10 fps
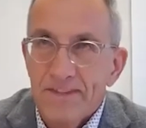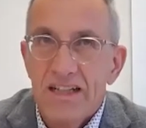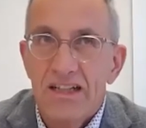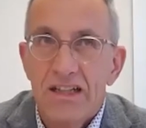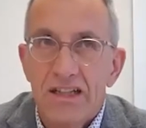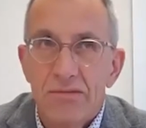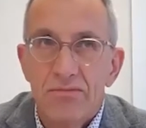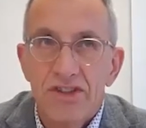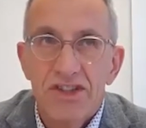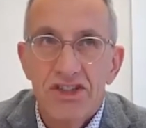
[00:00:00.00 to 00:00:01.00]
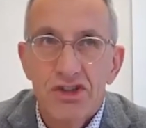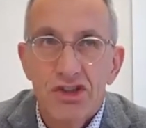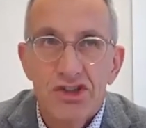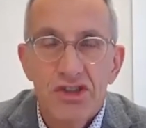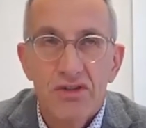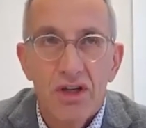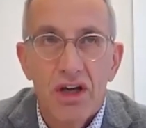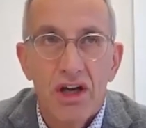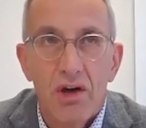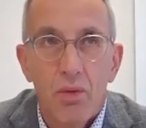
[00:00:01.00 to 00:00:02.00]
Uh, the discussion
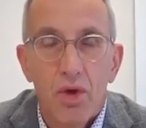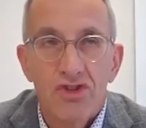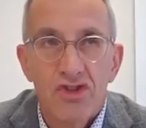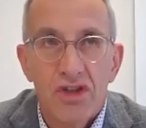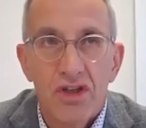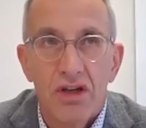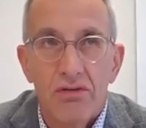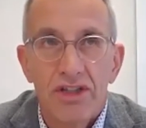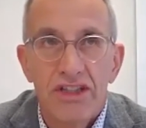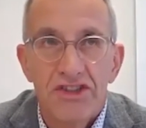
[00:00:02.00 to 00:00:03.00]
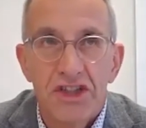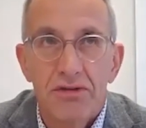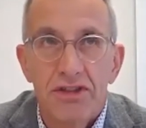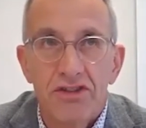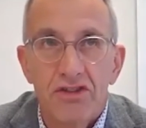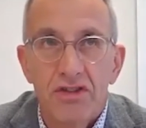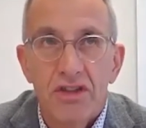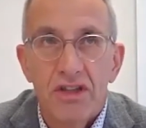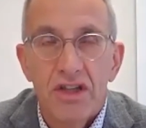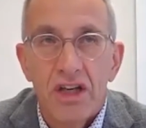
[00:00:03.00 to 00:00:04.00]
uh, was uh, really serious.
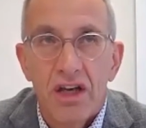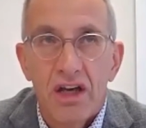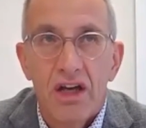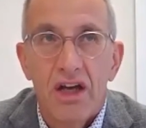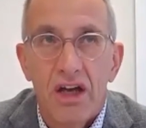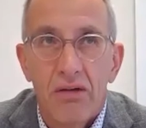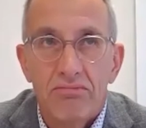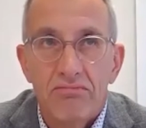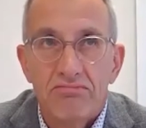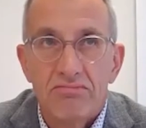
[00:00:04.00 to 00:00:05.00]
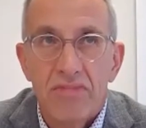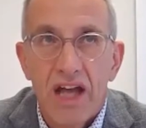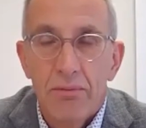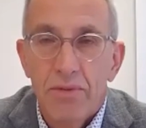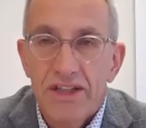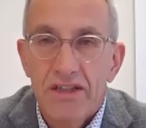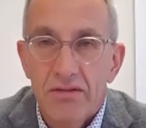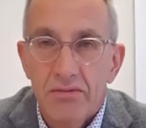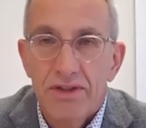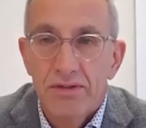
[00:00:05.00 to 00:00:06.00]
Um, and we,
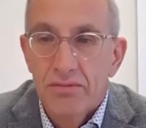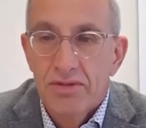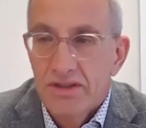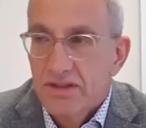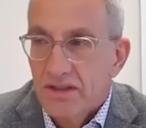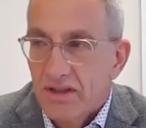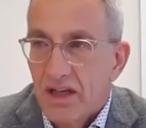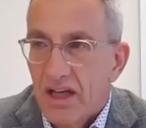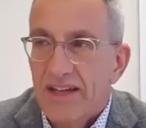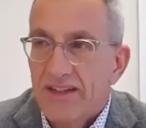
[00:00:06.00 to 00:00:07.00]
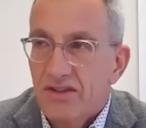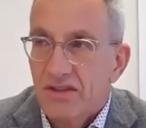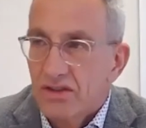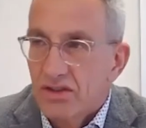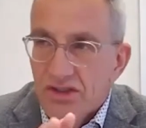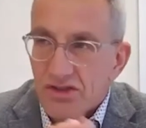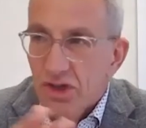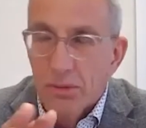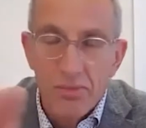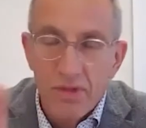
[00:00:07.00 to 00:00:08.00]
we, we had
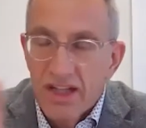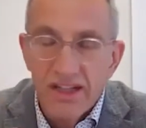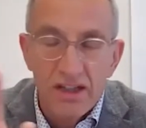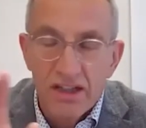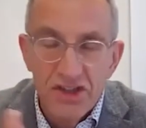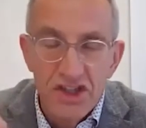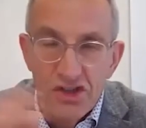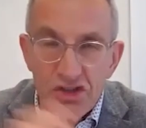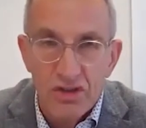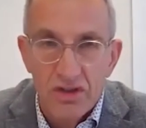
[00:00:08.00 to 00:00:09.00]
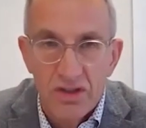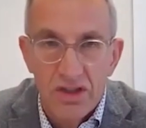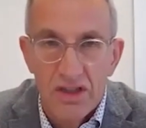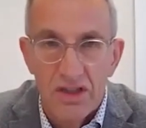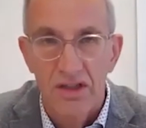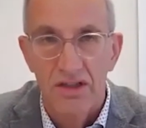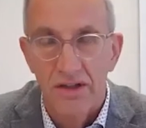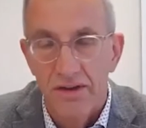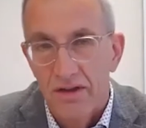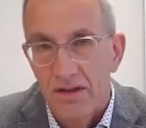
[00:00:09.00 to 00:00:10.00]
some little additional uh,
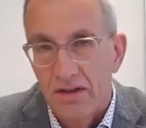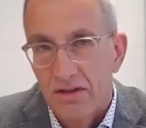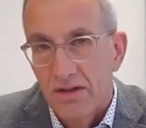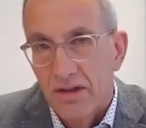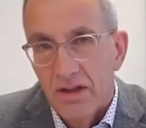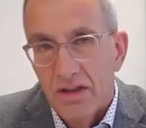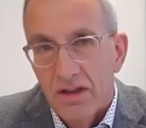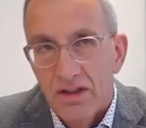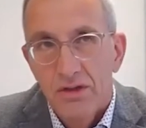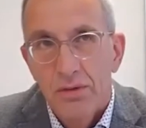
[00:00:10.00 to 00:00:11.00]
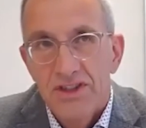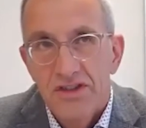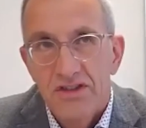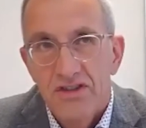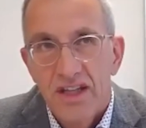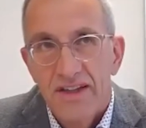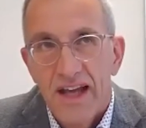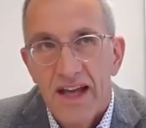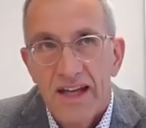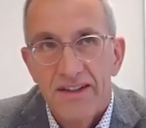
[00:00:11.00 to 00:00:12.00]
uh, uh questions that they
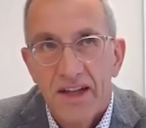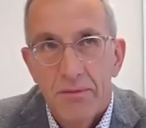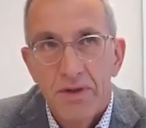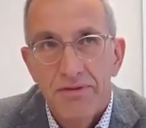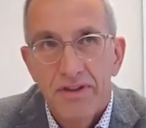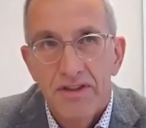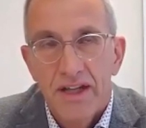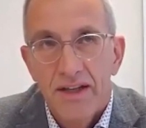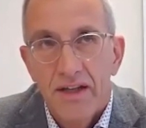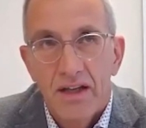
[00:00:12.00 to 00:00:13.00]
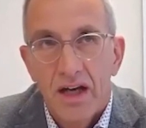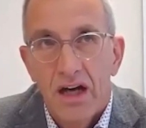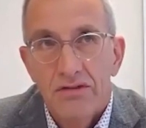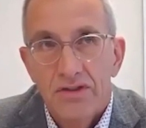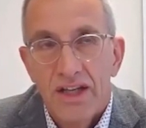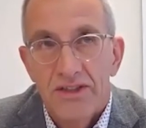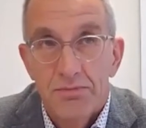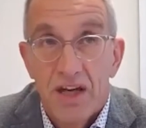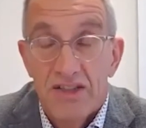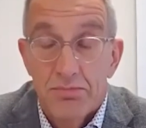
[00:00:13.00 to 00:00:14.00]
had, and we filled that uh, out as,
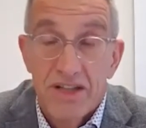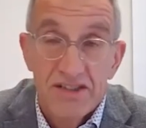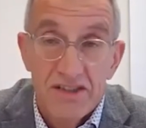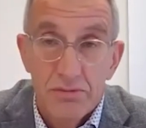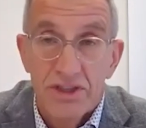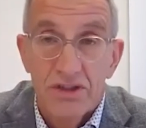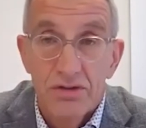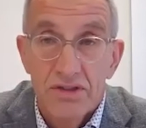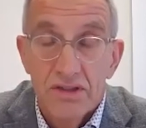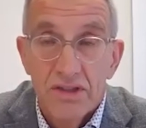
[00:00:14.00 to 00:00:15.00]
as best as we could.